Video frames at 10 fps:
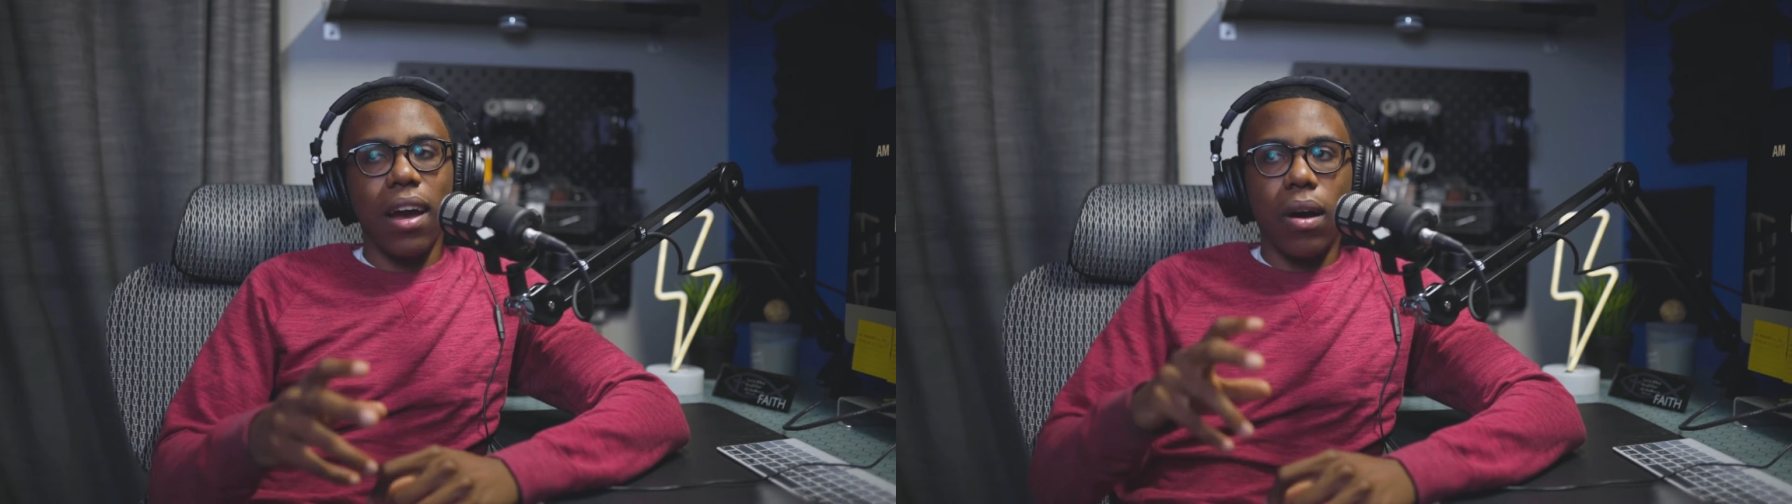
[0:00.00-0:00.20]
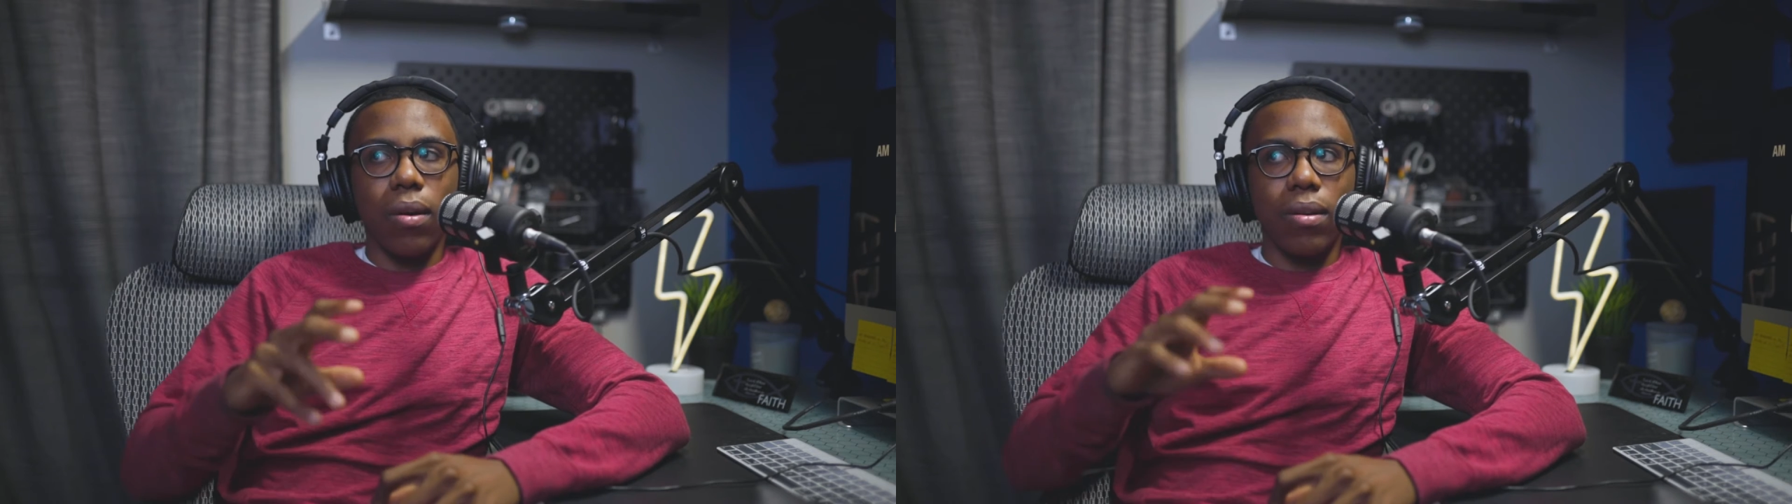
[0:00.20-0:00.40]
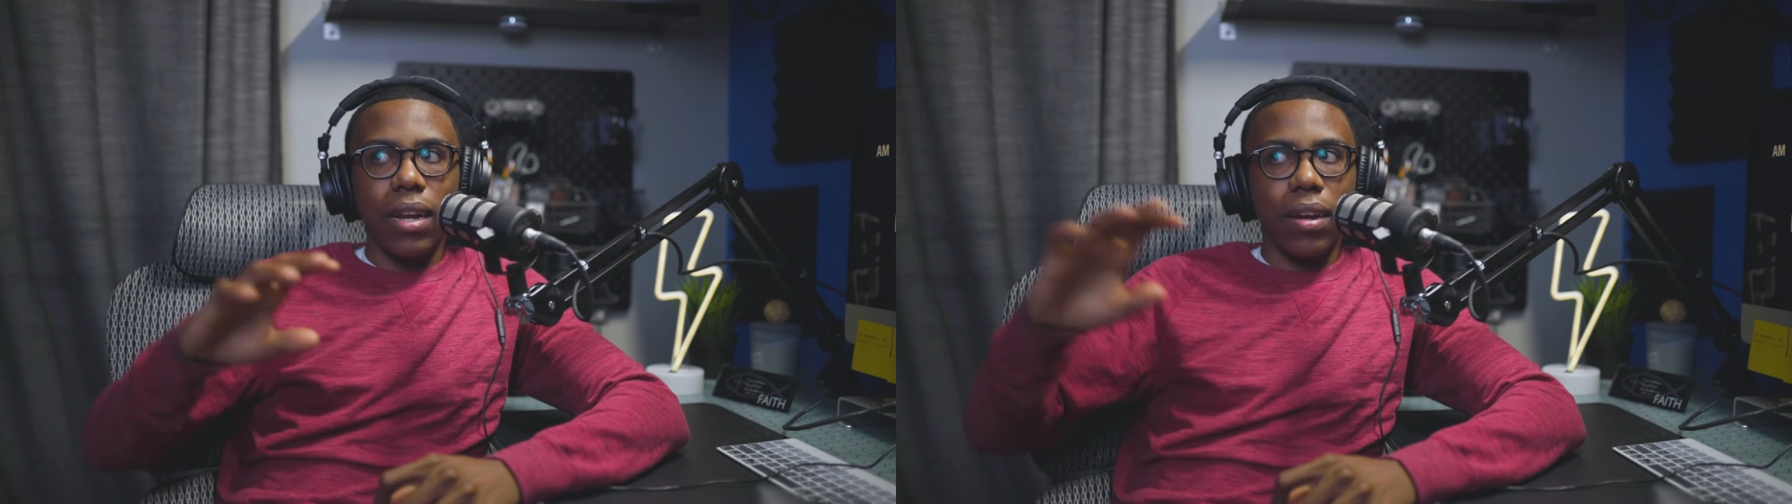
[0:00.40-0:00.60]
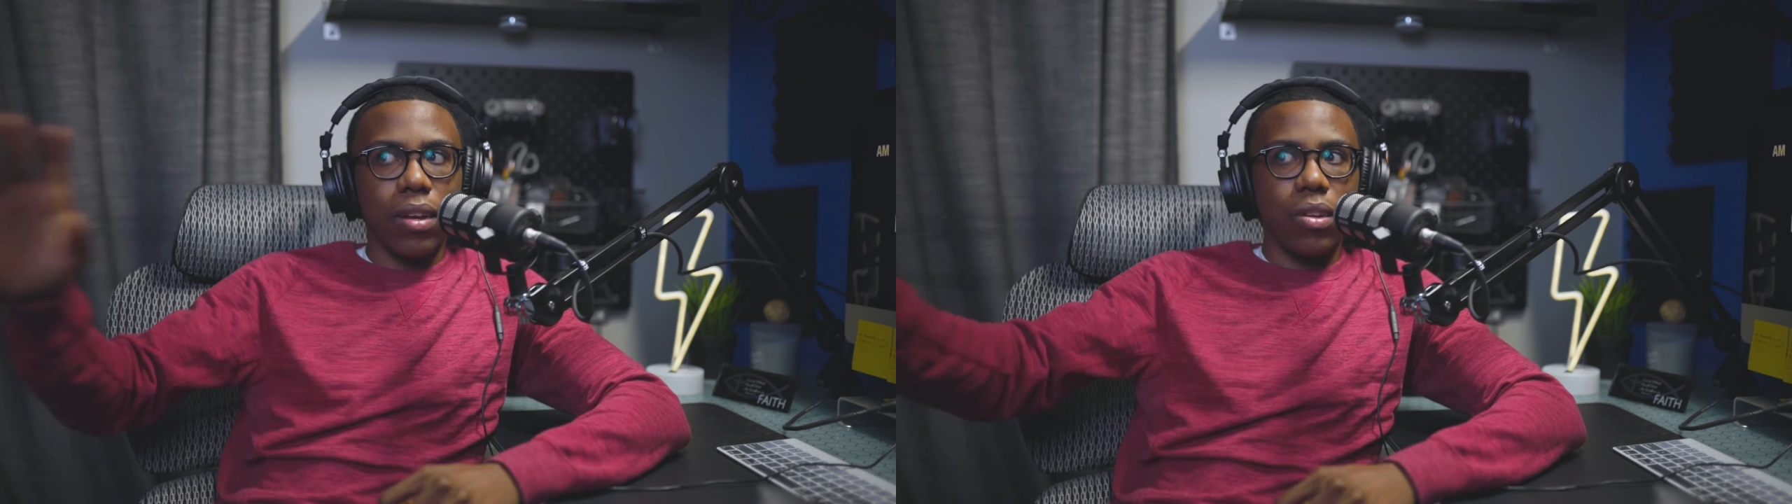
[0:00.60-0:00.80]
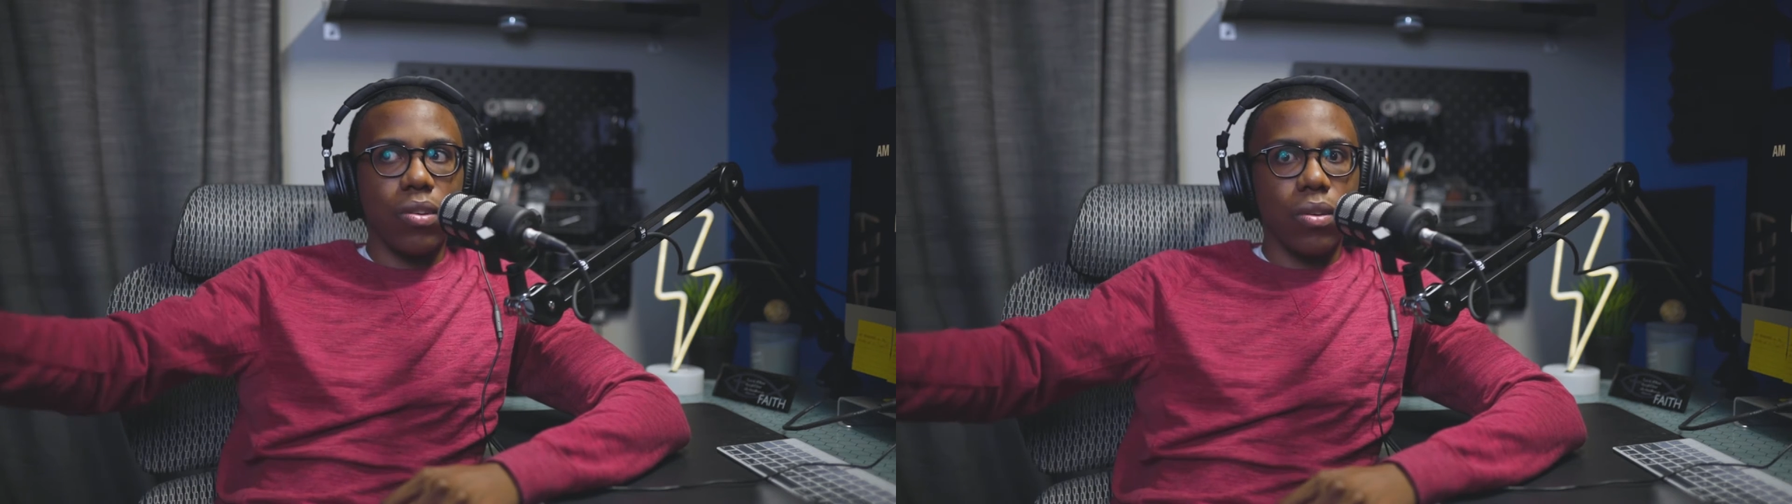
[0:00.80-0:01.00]
oh, they're in
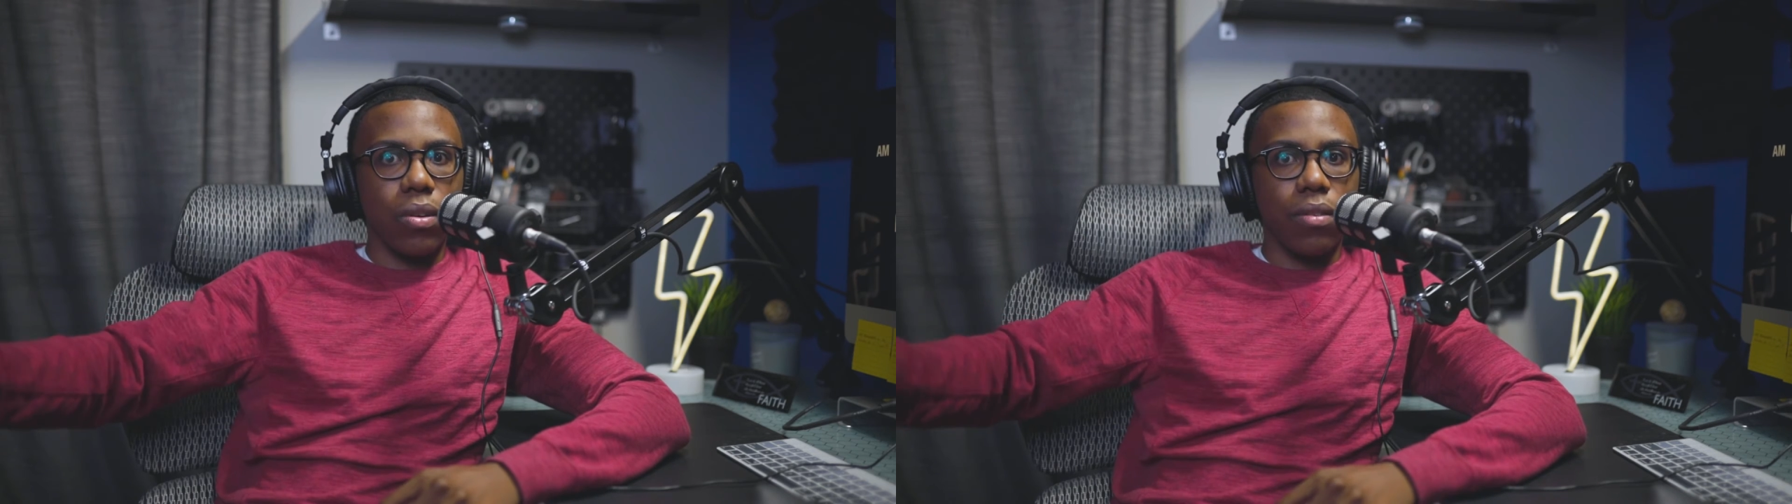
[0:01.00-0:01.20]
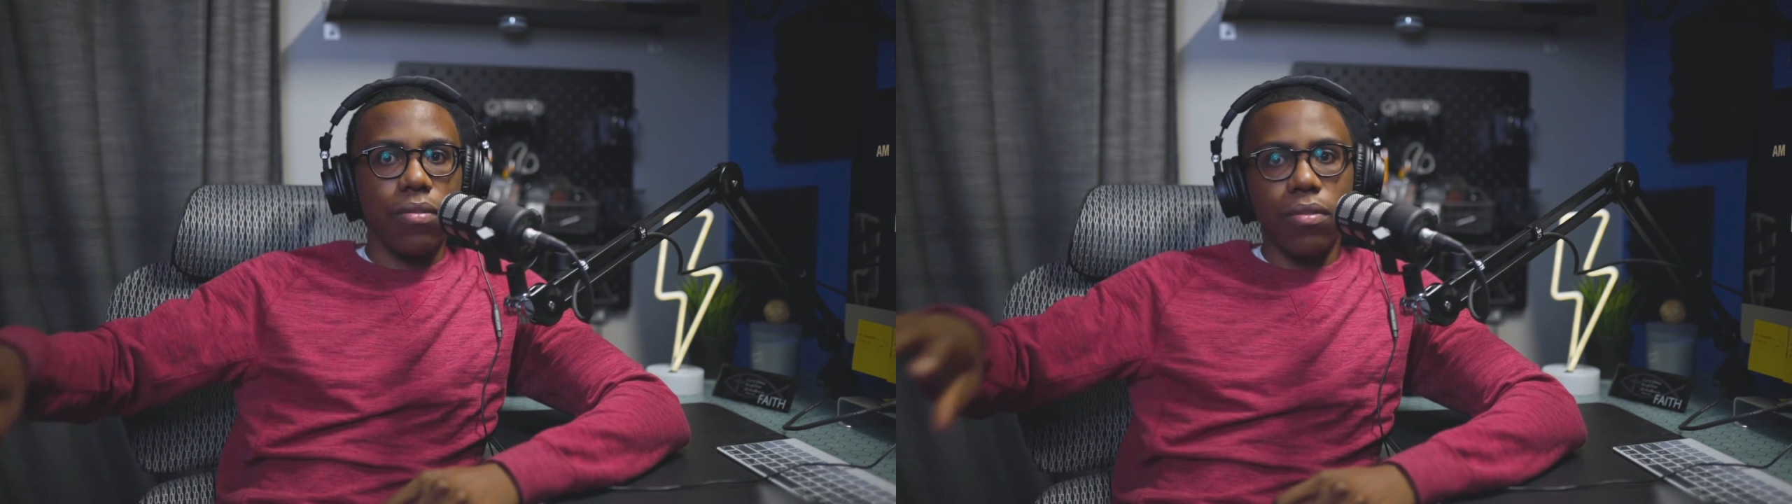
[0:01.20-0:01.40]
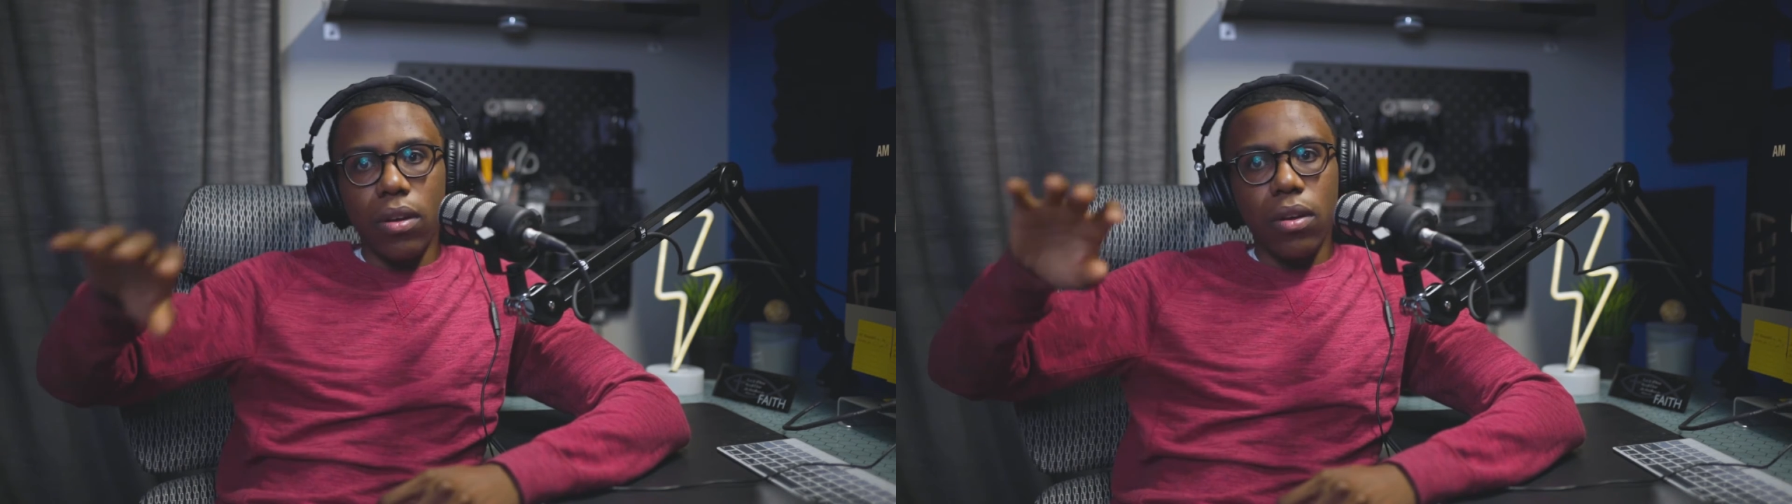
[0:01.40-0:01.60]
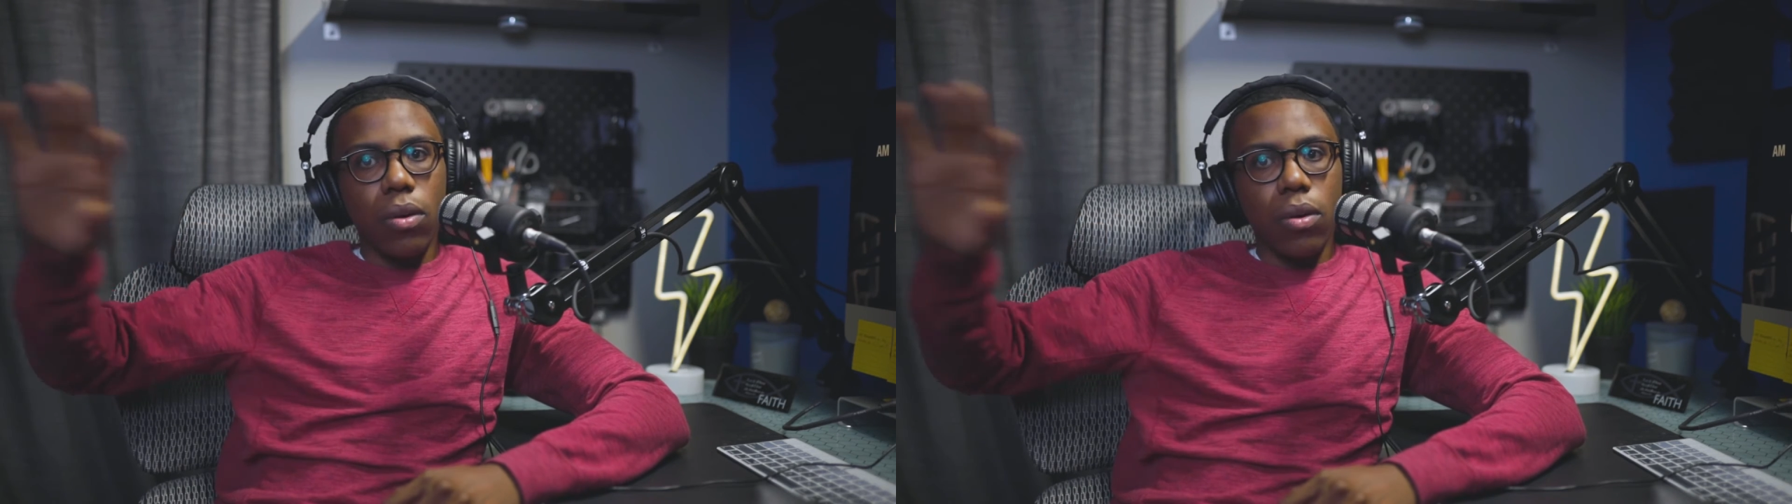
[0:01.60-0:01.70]
control of